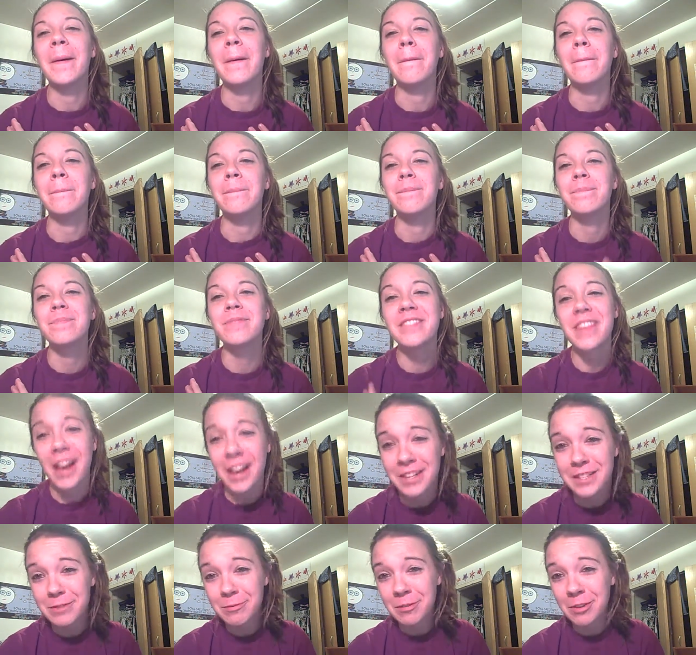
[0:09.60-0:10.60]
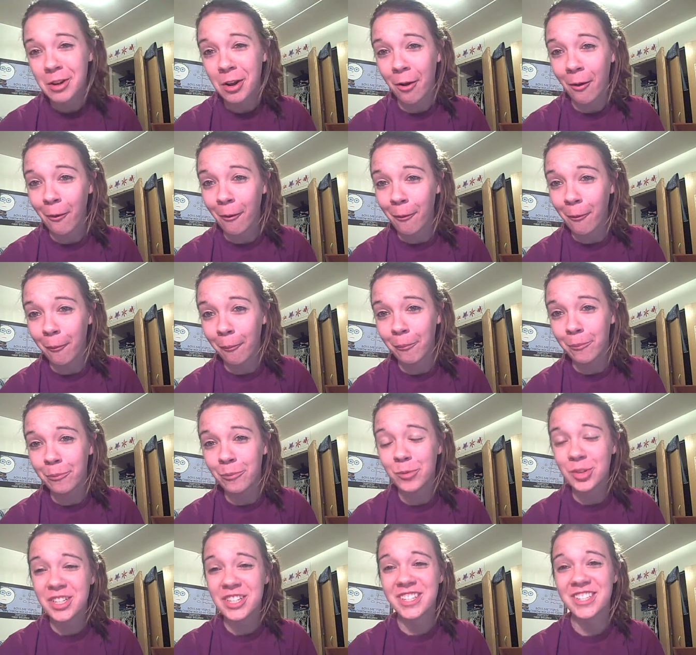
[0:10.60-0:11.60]
um, Tyson went home,
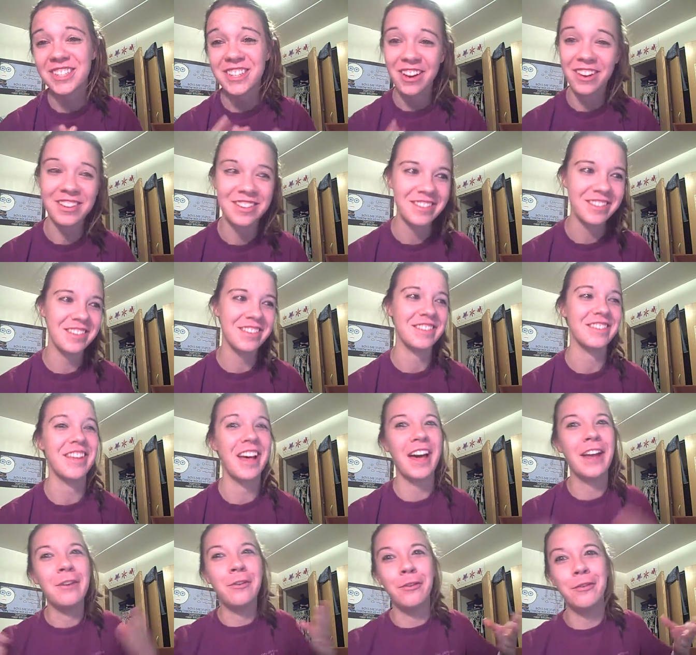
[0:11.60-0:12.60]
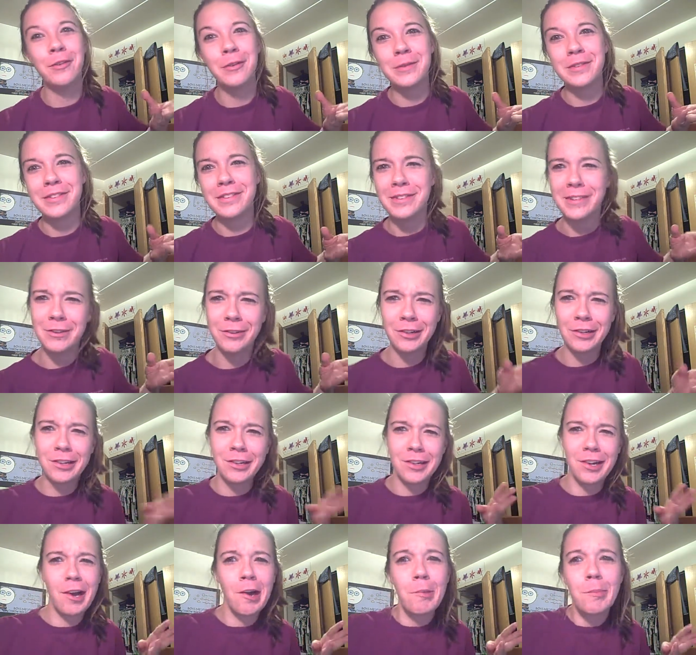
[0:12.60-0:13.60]
which sucks because I don't know if it was a secret
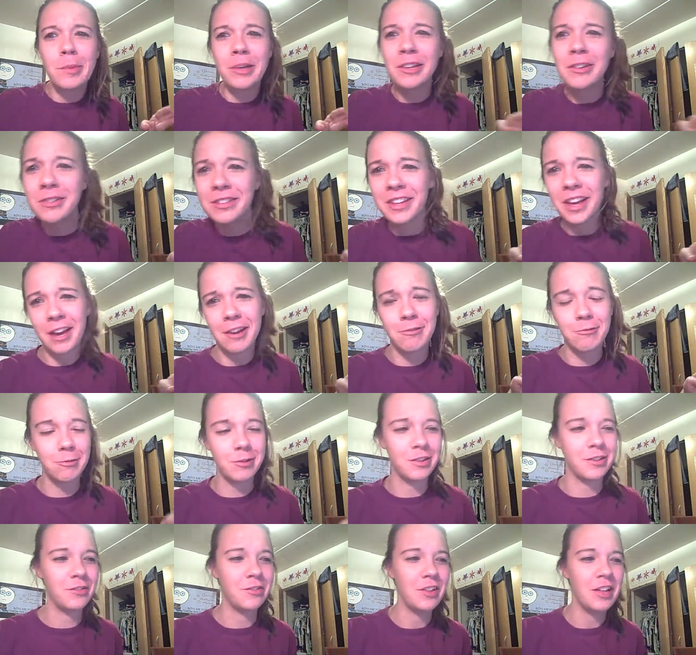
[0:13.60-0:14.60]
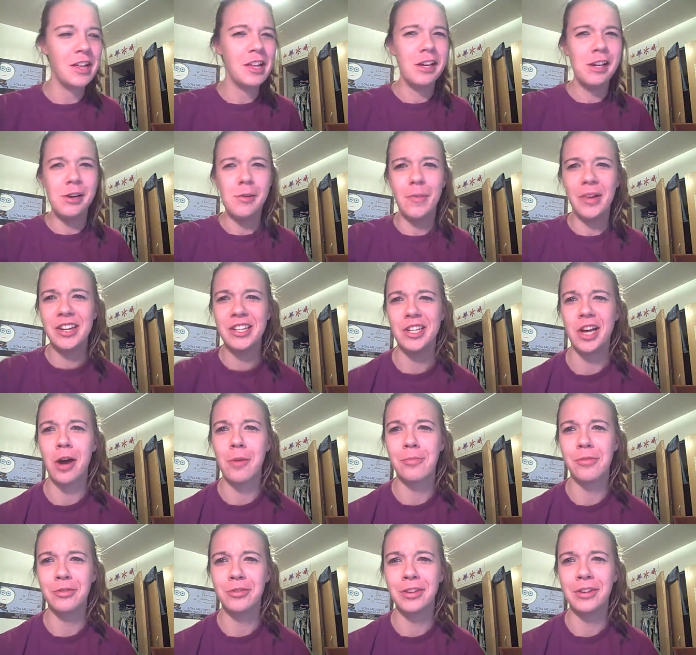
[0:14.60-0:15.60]
or not, but he was kind of one of my
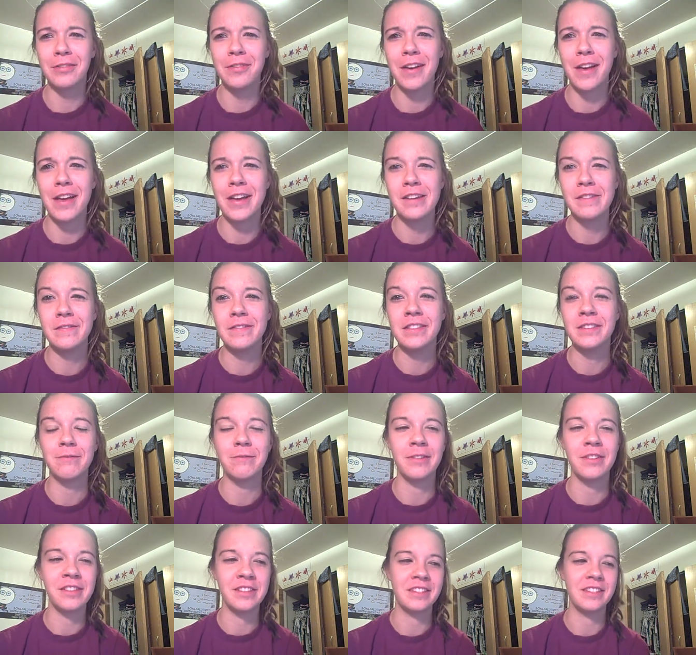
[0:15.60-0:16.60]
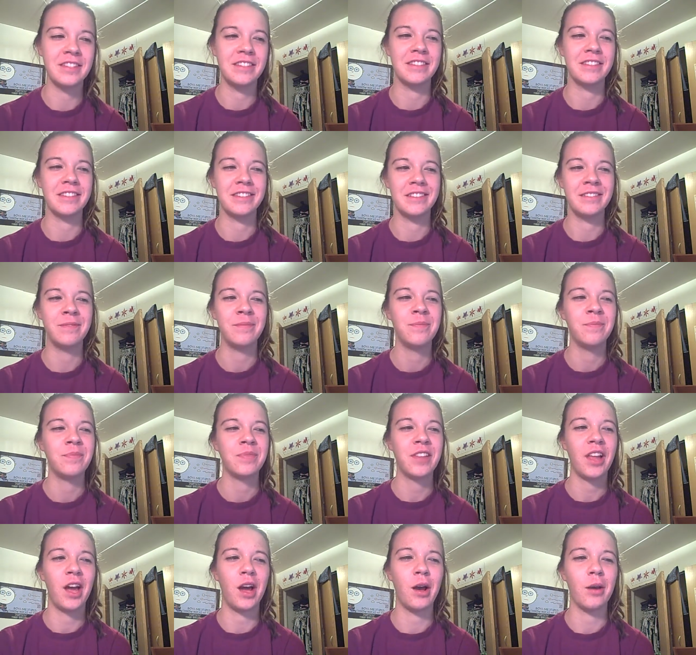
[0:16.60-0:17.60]
top three faves for the season.
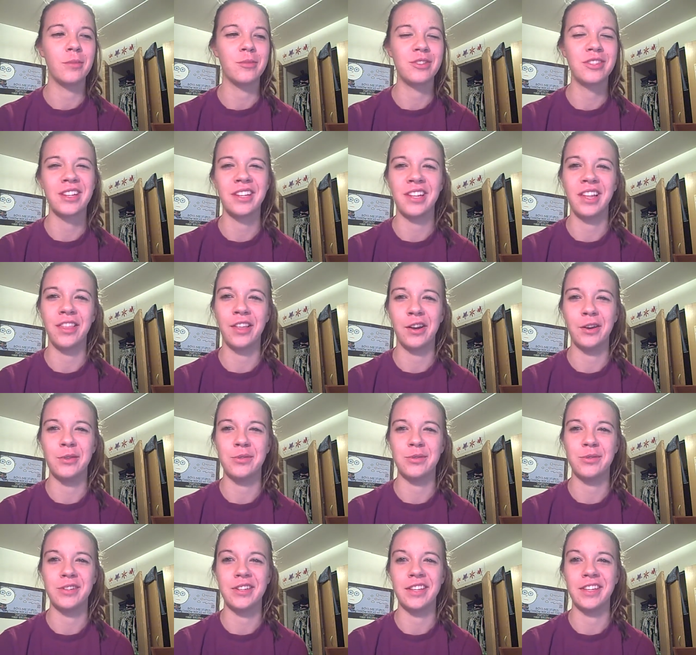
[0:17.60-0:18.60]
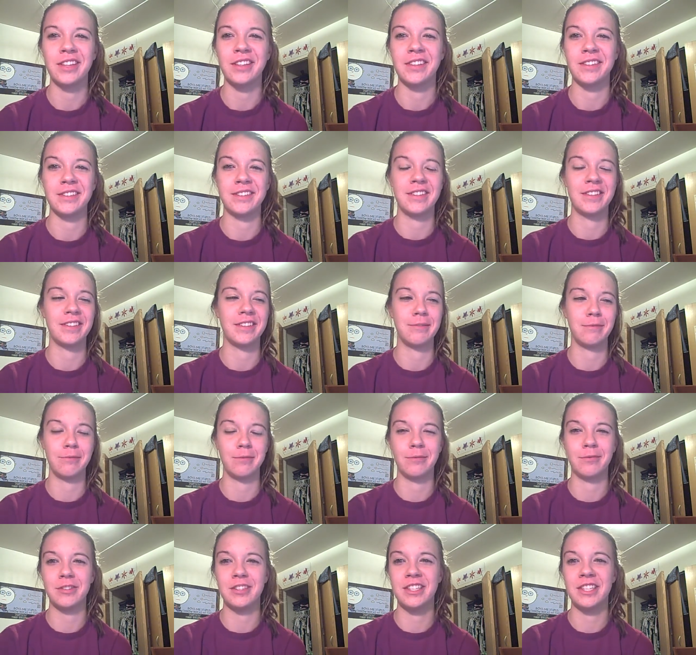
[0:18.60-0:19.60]
Um, just because I thought he was ridiculous and
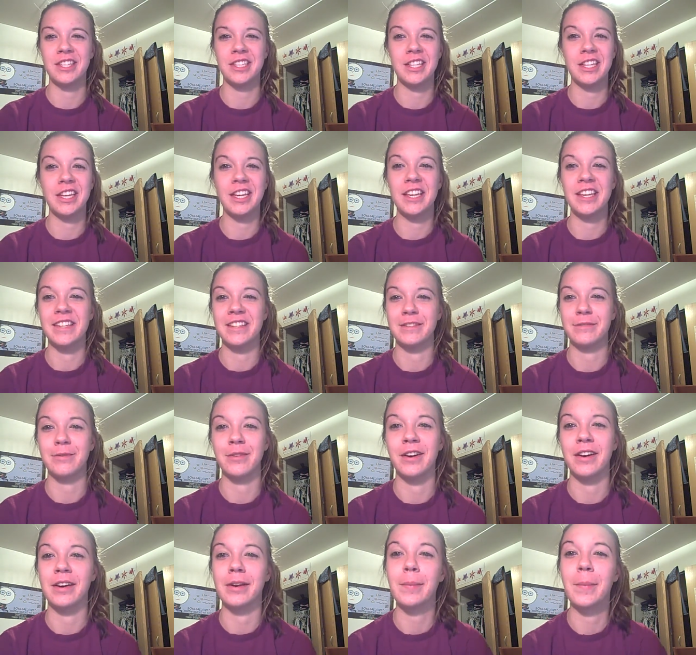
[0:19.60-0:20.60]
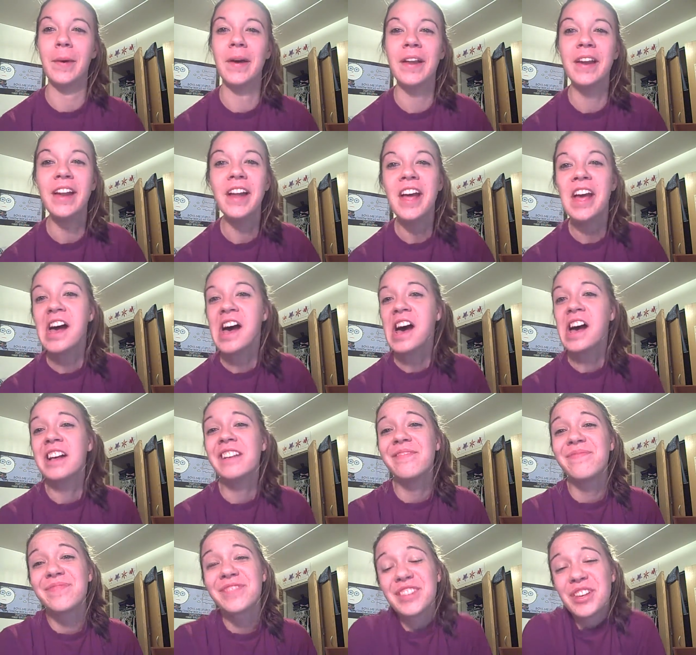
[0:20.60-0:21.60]
sneaky as fuck, but
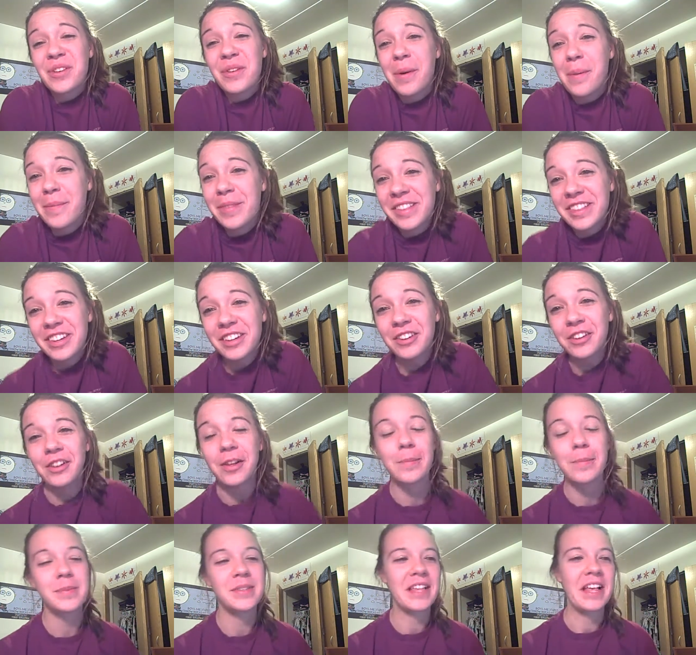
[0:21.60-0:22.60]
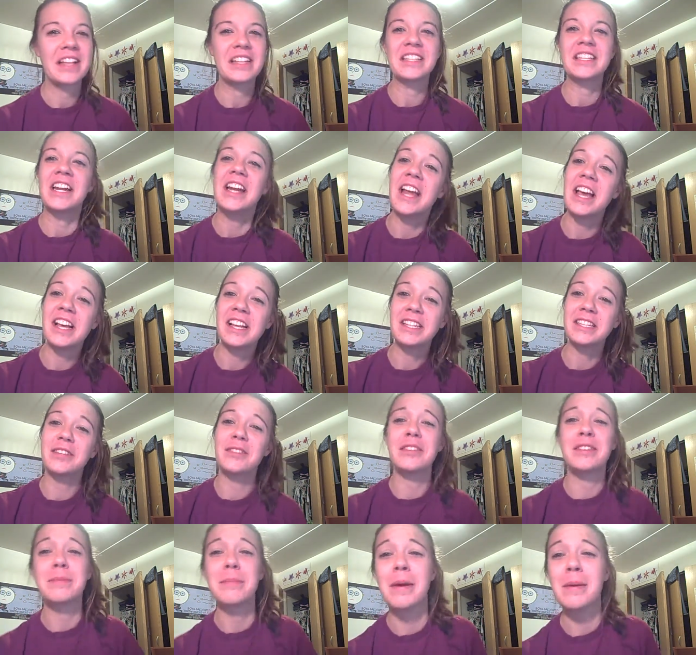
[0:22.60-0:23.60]
so I'm a little upset today,
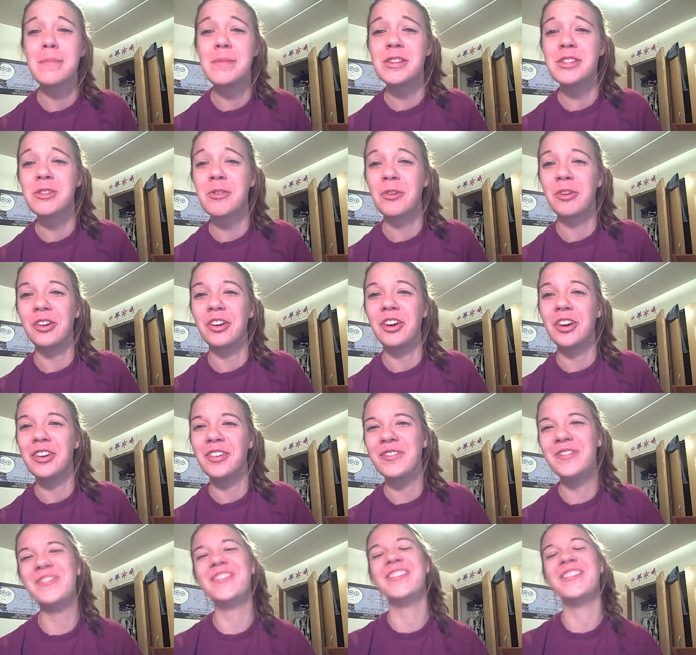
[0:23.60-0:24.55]
so this might be shorter.